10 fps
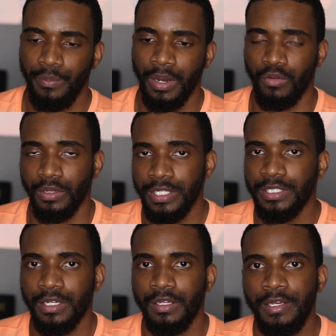but
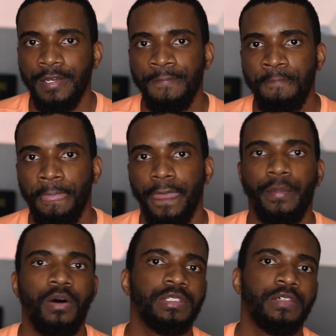realistically
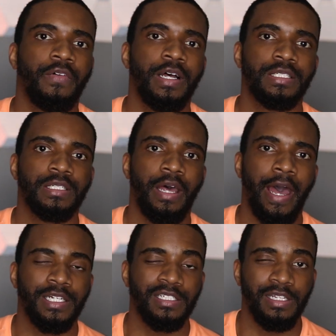most of us
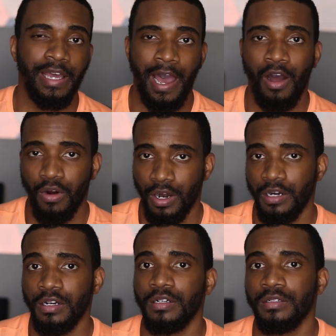actually out
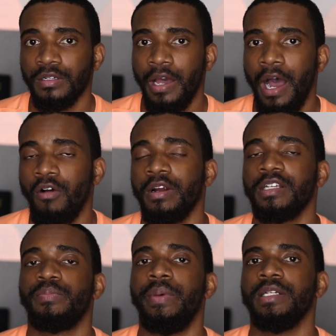earn our
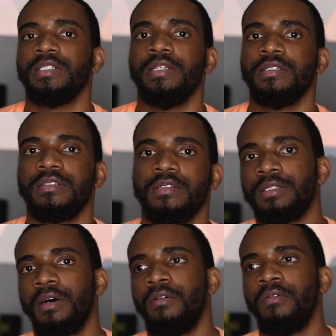expenses
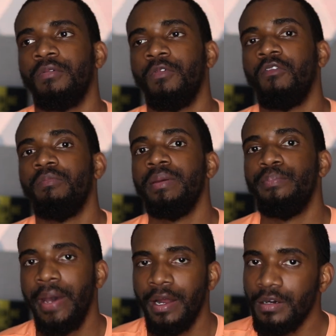so what would be
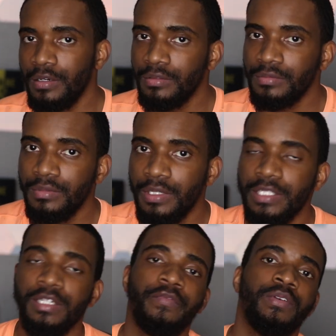better
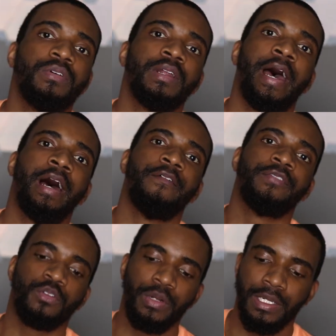is if you could have
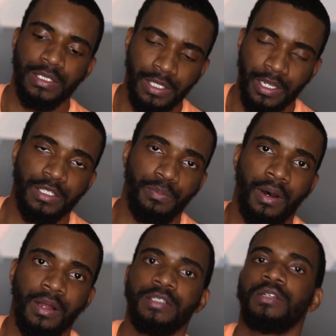three to six
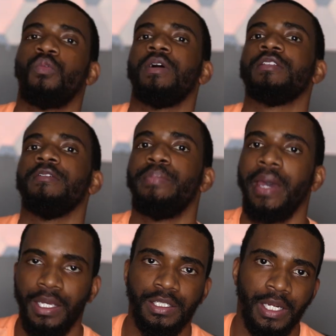months worth of
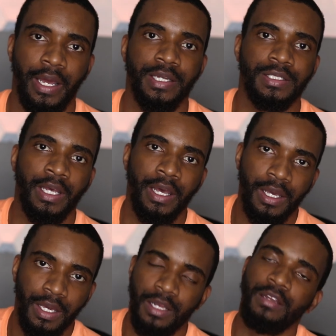paychecks
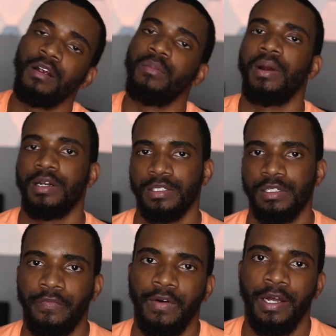in your
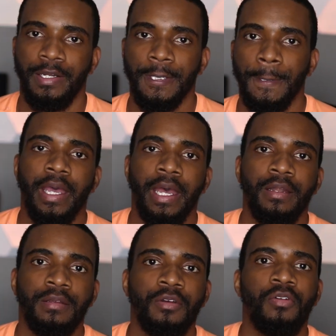emergency fund.
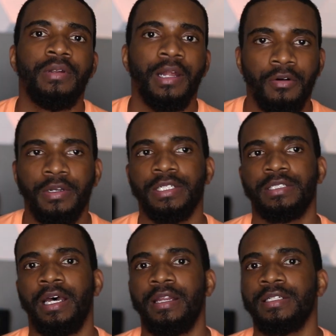And you'll notice
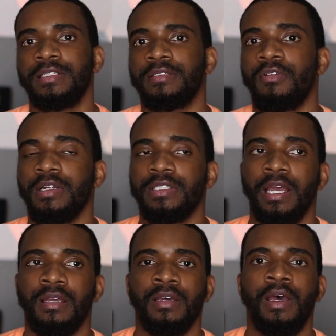that this is going to
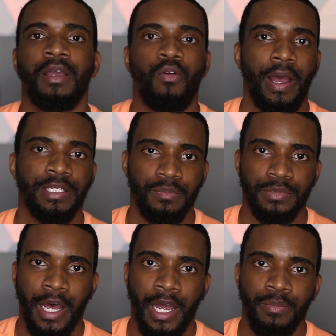take quite some
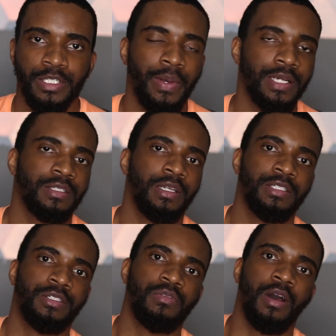time, especially
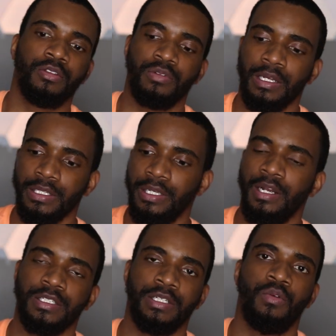as you go throughout the
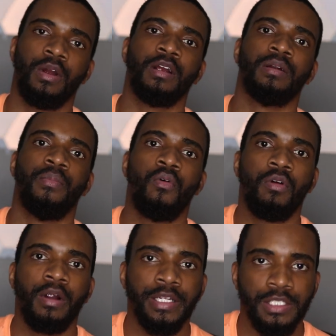years and you earn
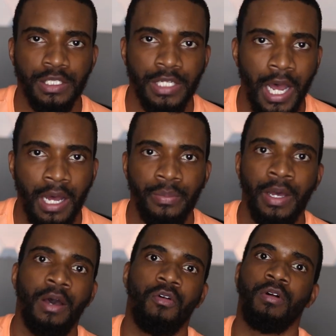more at your job
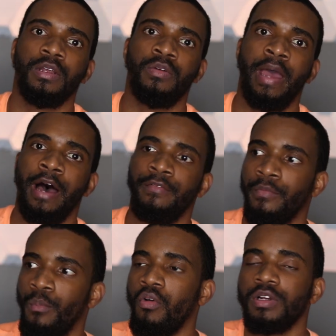or you
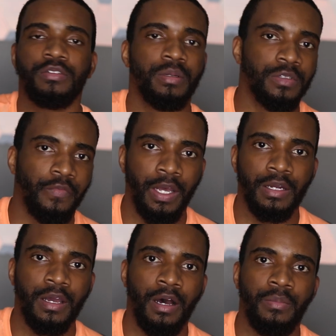have more streams of
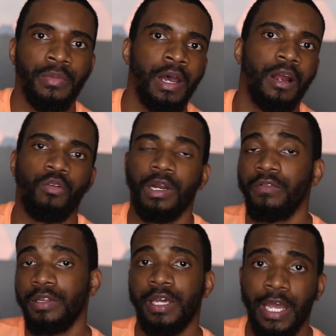income or
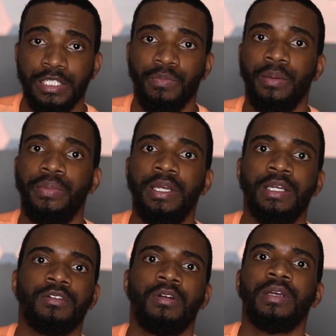whatever the case may be,
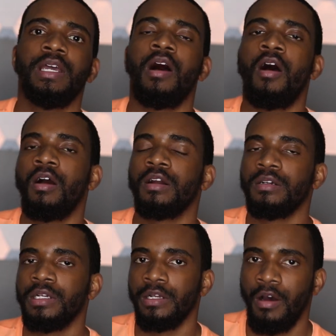it's gonna get
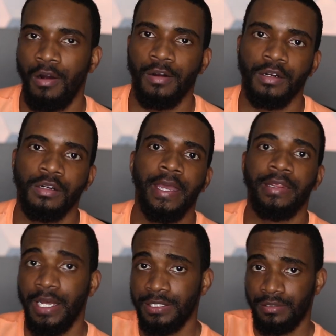harder and harder.
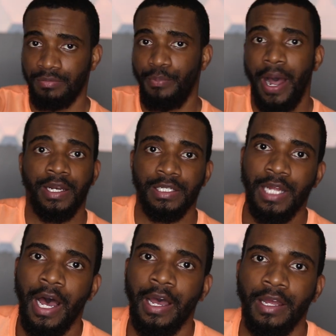And that's by
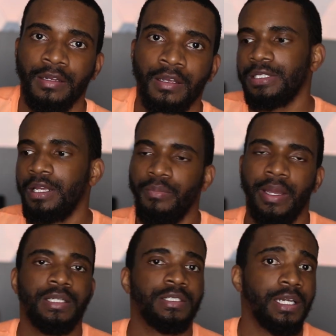design. Let's say you're
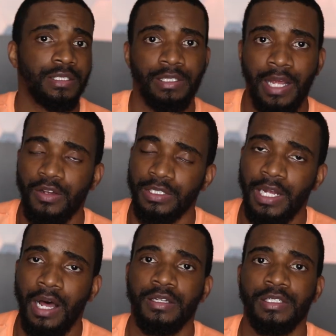making
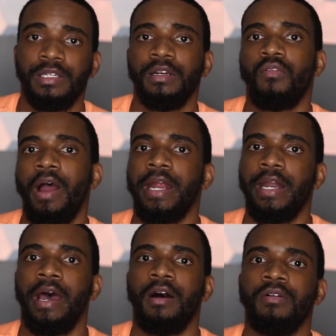$60,000 a year right
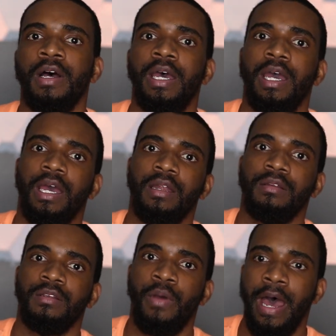now
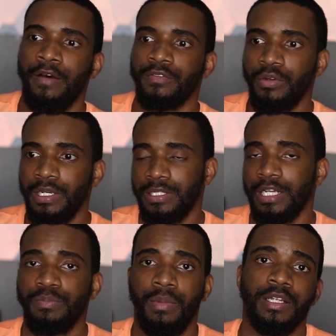and you have three to
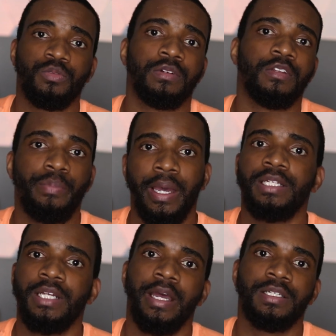six months worth of
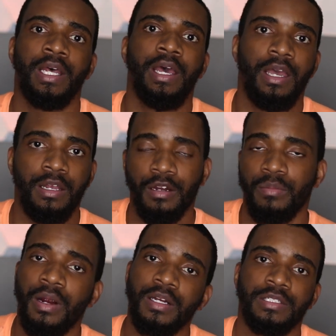paychecks in your
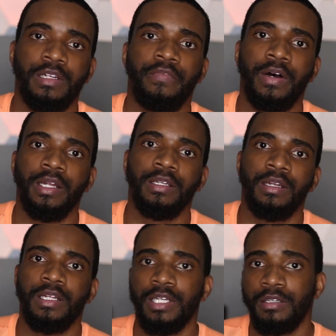emergency fund
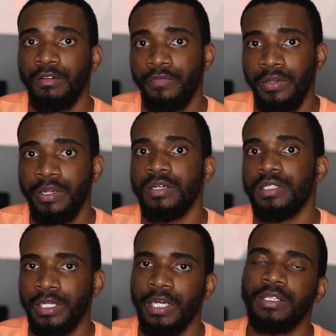and it took you a few
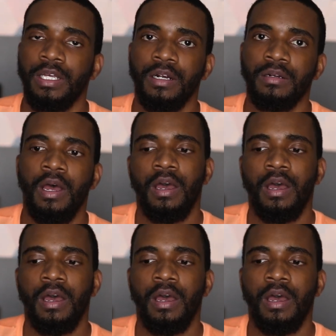years to get there.